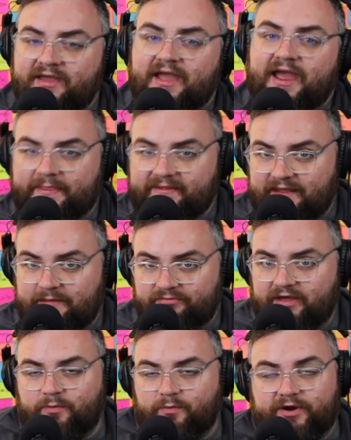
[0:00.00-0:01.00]
And the same
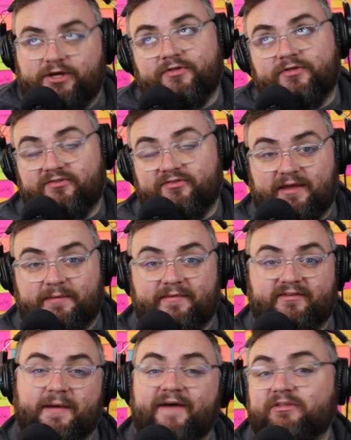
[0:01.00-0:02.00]
thing where,
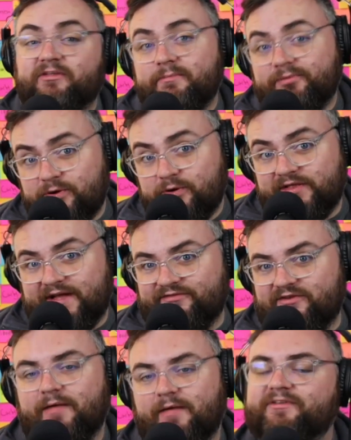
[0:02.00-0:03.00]
some have to be blue in the
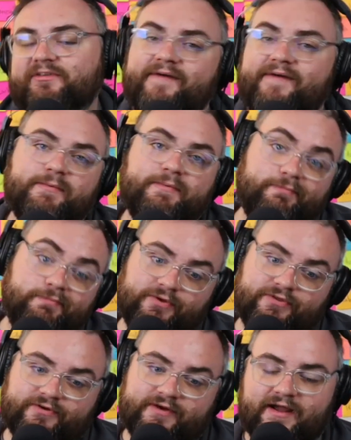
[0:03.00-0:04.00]
left column, some have to be blue
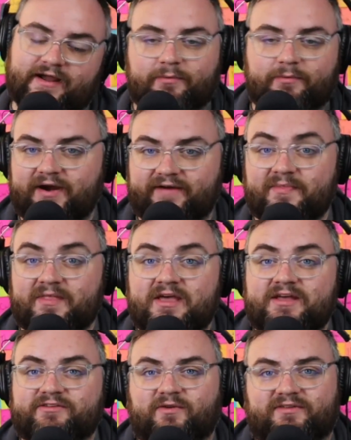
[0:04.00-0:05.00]
in the right column, whatever.
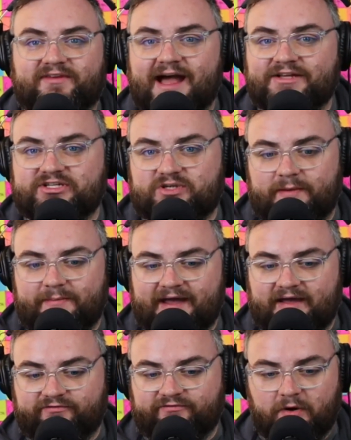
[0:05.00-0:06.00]
So it's not just going
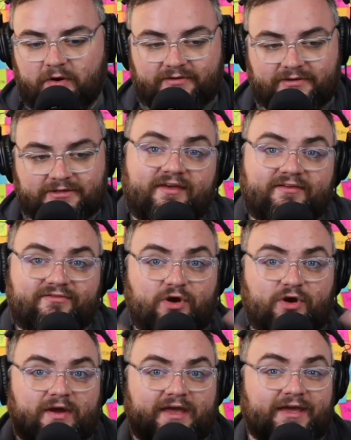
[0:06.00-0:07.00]
back and forth.
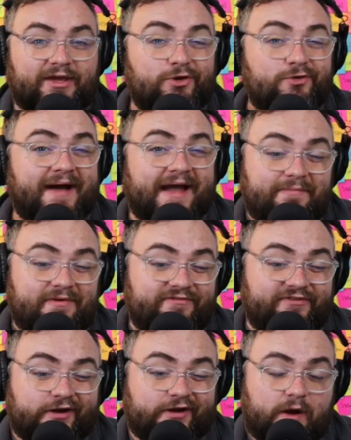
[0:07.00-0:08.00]
So you might be
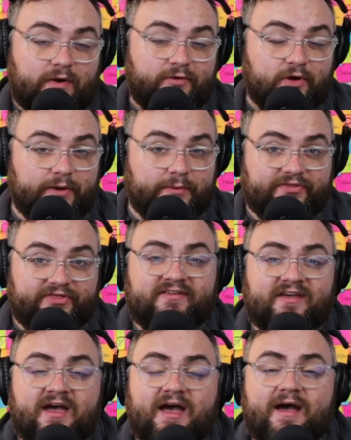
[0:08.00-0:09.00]
figuring out where I'm going with
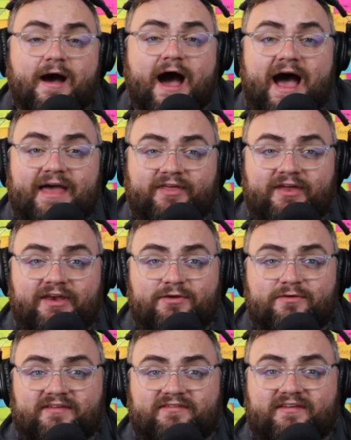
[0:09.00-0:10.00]
this. I then
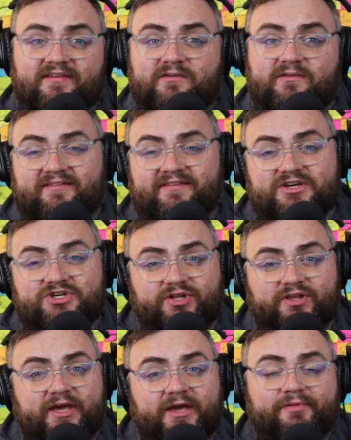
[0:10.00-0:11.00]
use this as
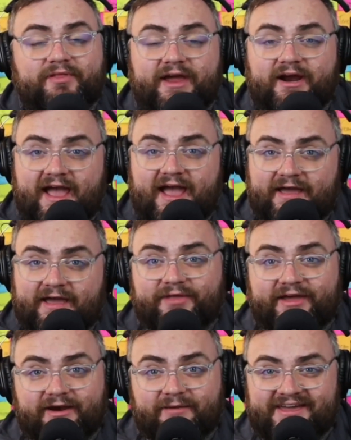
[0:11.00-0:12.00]
essentially player A and
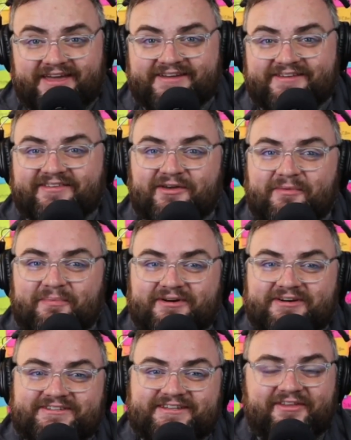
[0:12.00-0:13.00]
player B. So the
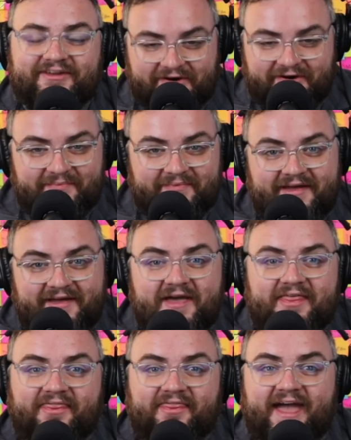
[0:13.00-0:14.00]
person in the group,
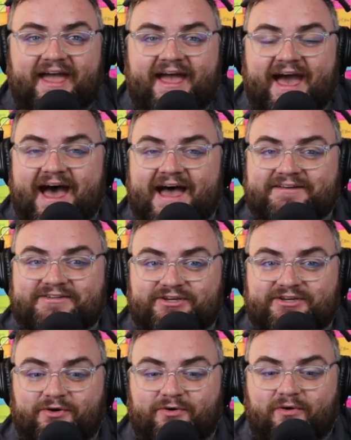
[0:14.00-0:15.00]
they had
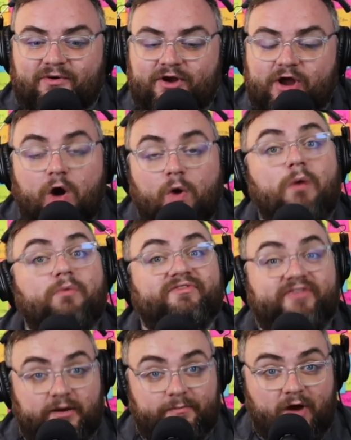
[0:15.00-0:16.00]
to know what
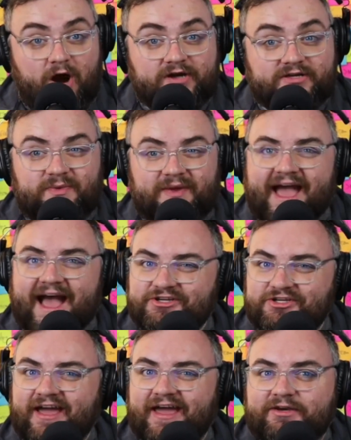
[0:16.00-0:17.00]
was their part. So we
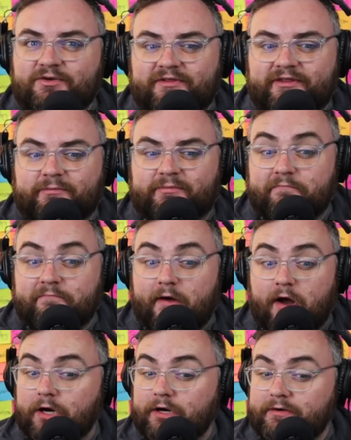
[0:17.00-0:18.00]
actually got into a little bit of
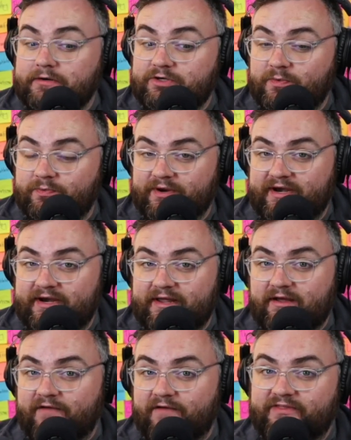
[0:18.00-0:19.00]
part
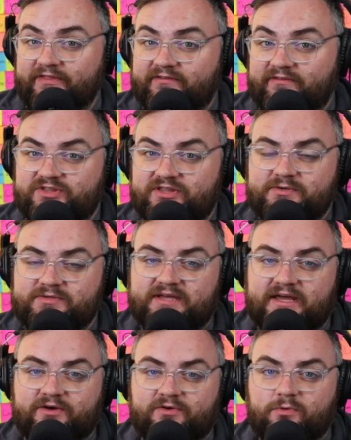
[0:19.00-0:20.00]
reading off of this, which I think was
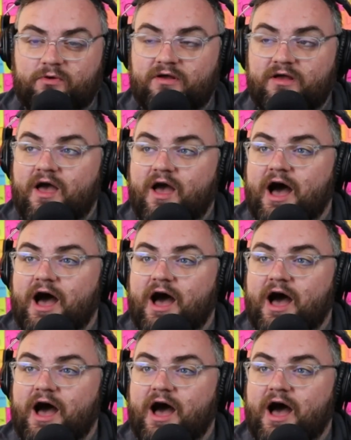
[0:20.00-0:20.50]
kind of cool.